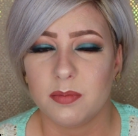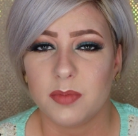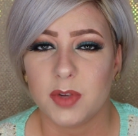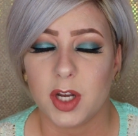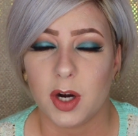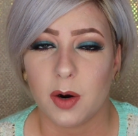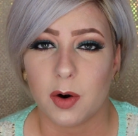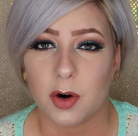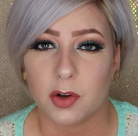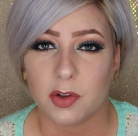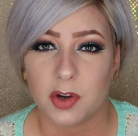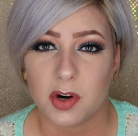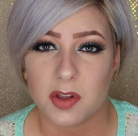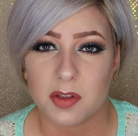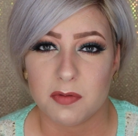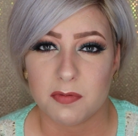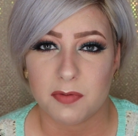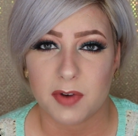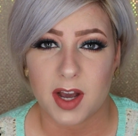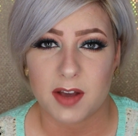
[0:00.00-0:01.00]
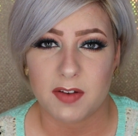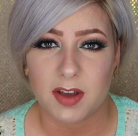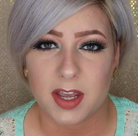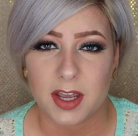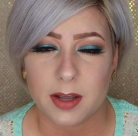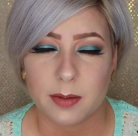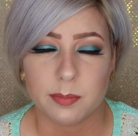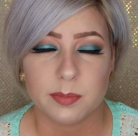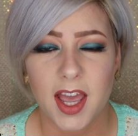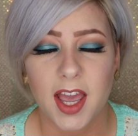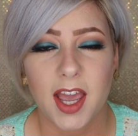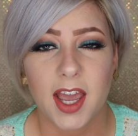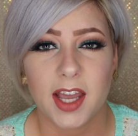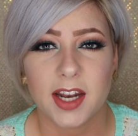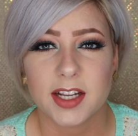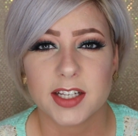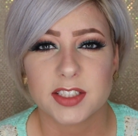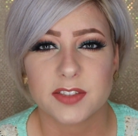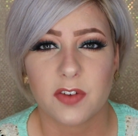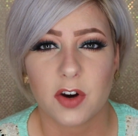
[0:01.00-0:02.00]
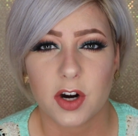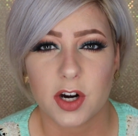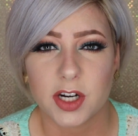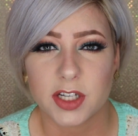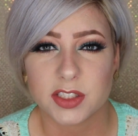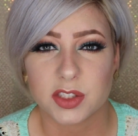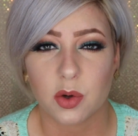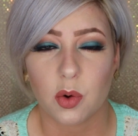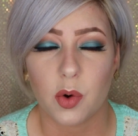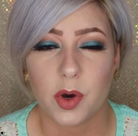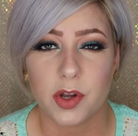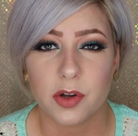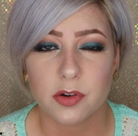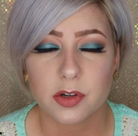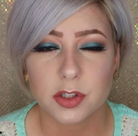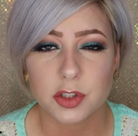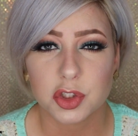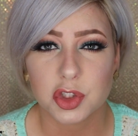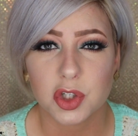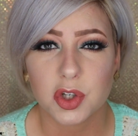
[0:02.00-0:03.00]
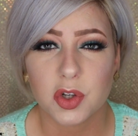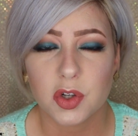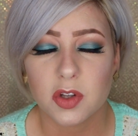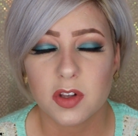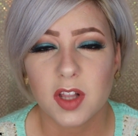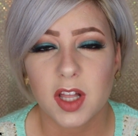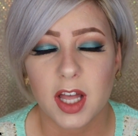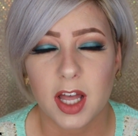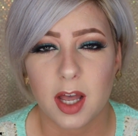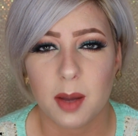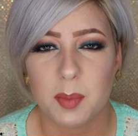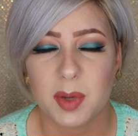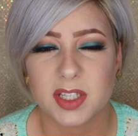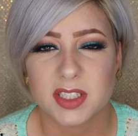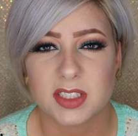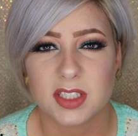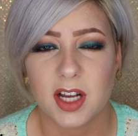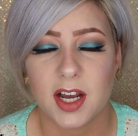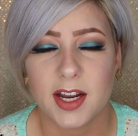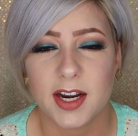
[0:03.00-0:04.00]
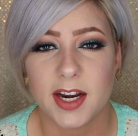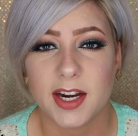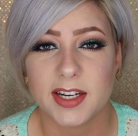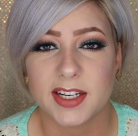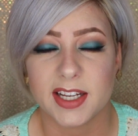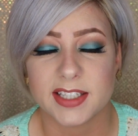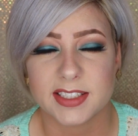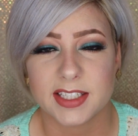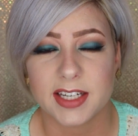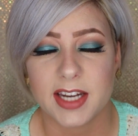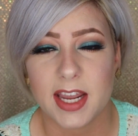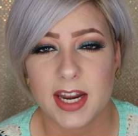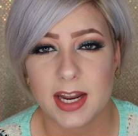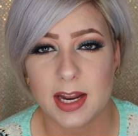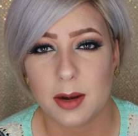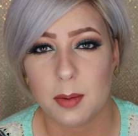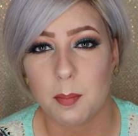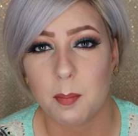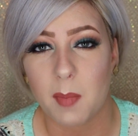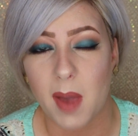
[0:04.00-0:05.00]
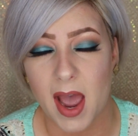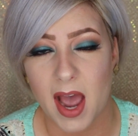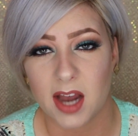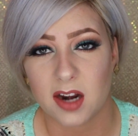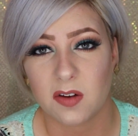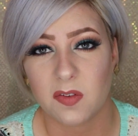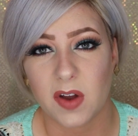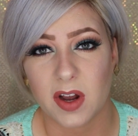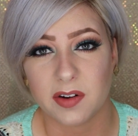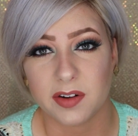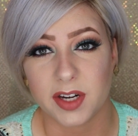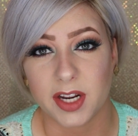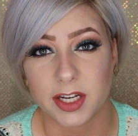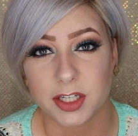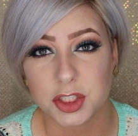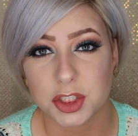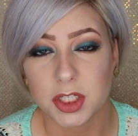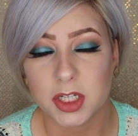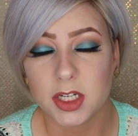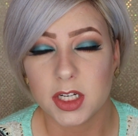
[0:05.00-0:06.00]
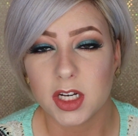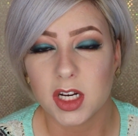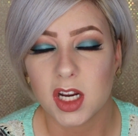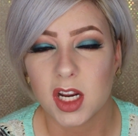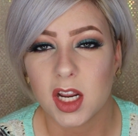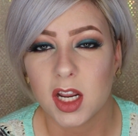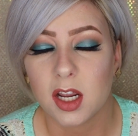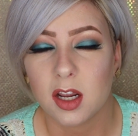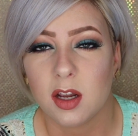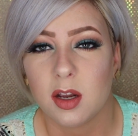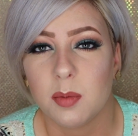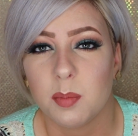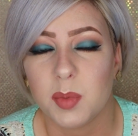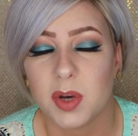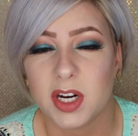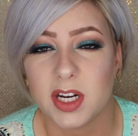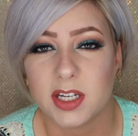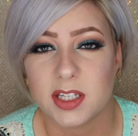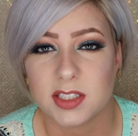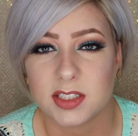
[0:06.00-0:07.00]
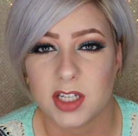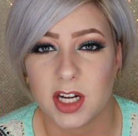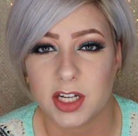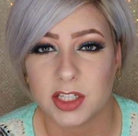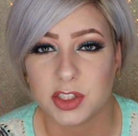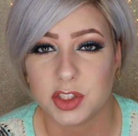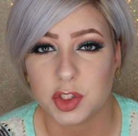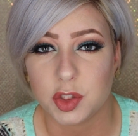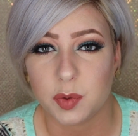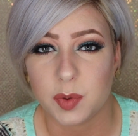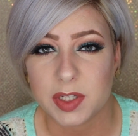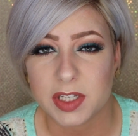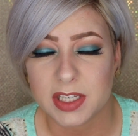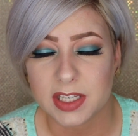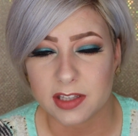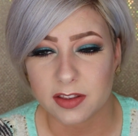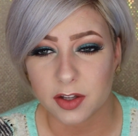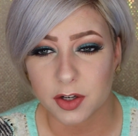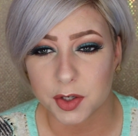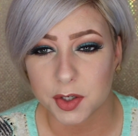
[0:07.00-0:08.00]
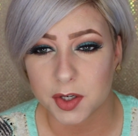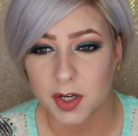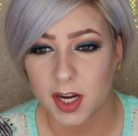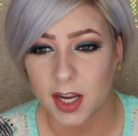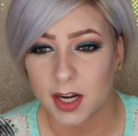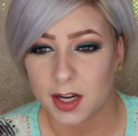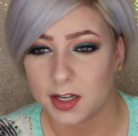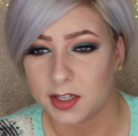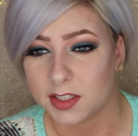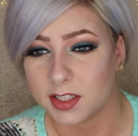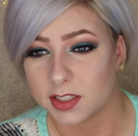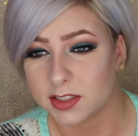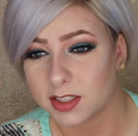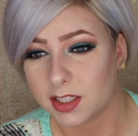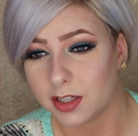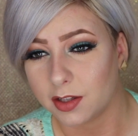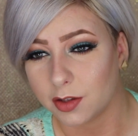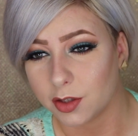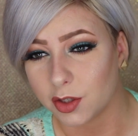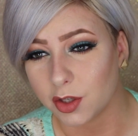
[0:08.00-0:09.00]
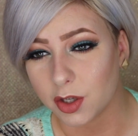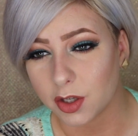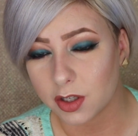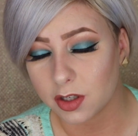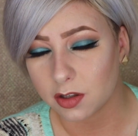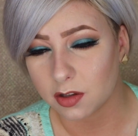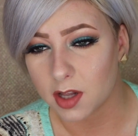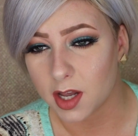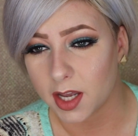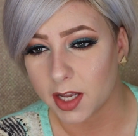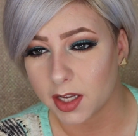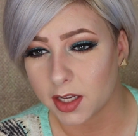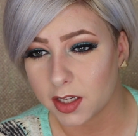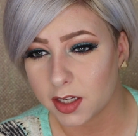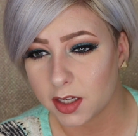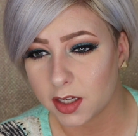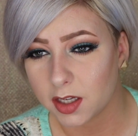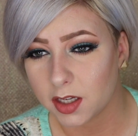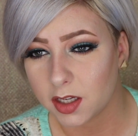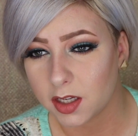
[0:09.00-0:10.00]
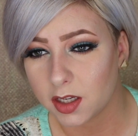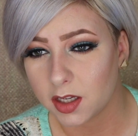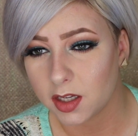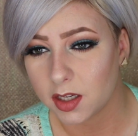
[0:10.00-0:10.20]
you know, earlier than 5 a.m. And as far as oil control, it's not a designated matte foundation, but it is not dewy either, and it doesn't look like